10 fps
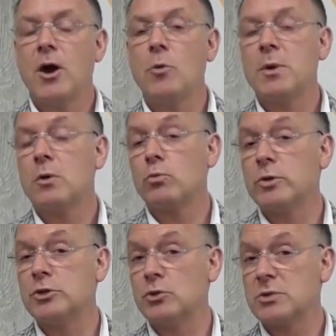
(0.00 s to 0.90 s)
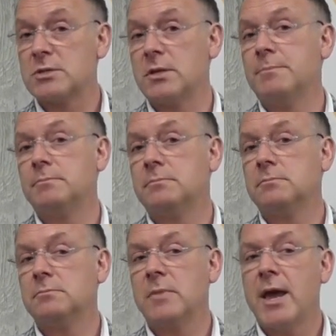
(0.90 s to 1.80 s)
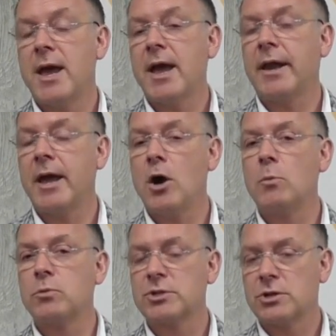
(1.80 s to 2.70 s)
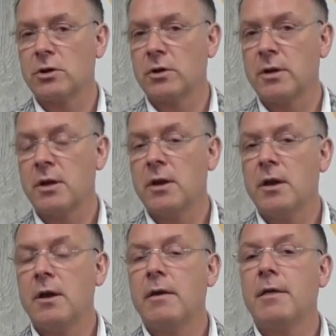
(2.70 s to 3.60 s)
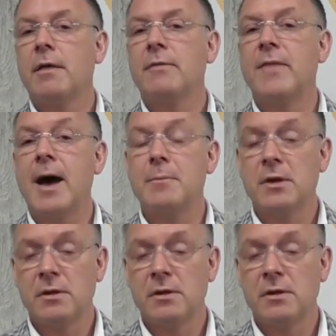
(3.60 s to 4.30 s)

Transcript: help reduce them, and help return that